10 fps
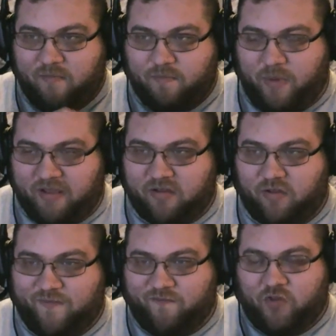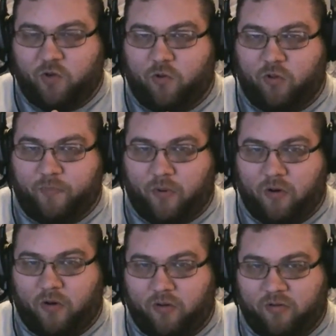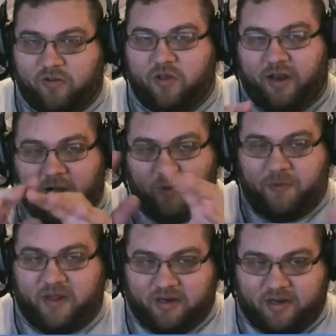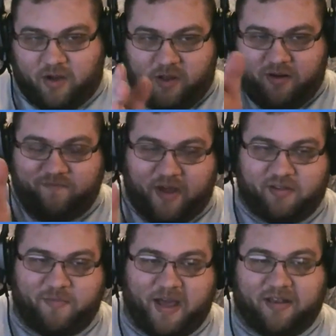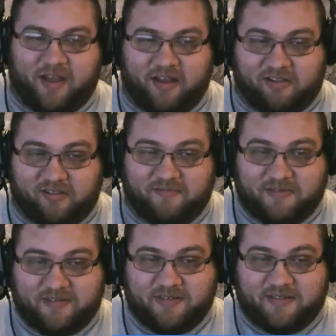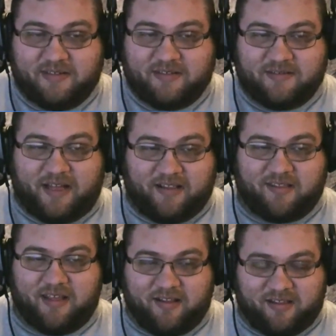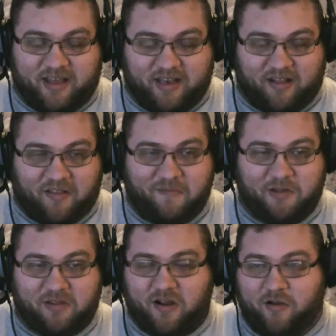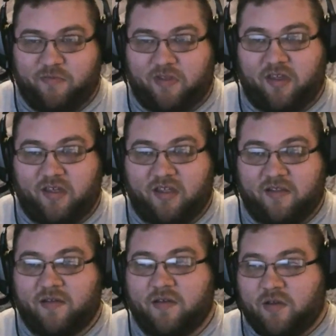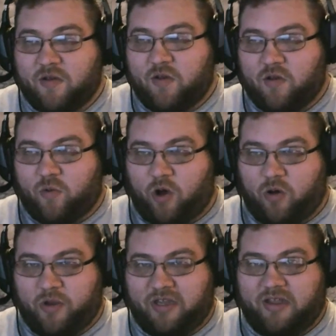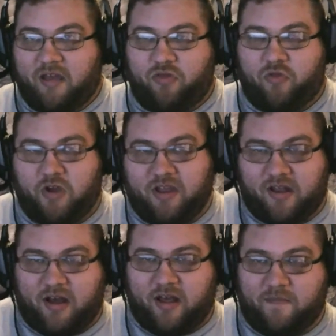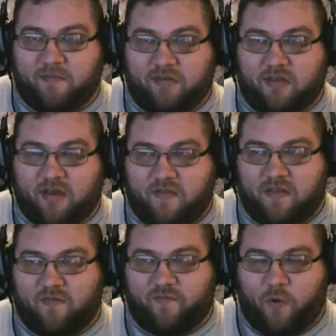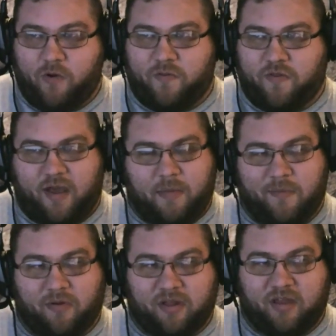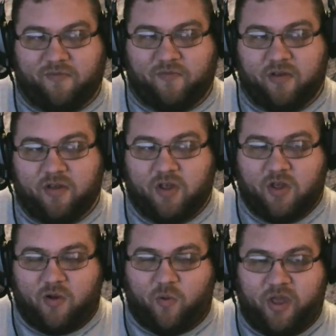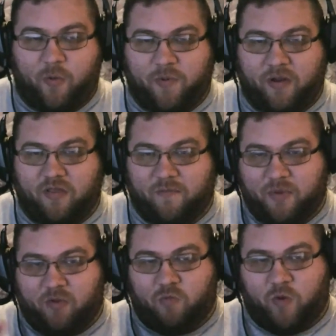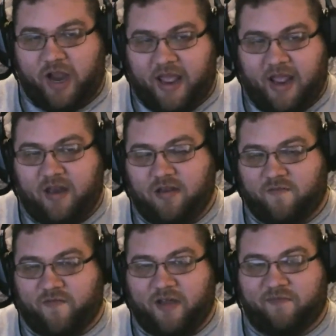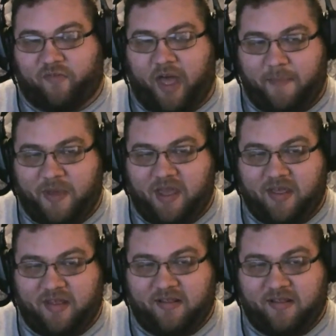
basically fuel the portal so you can open it, go in, fight the bad guys. That's it in layman's terms. Well, we did that 3 times, and then the 4th time, I believe, we opened the big raid to fight Flappy.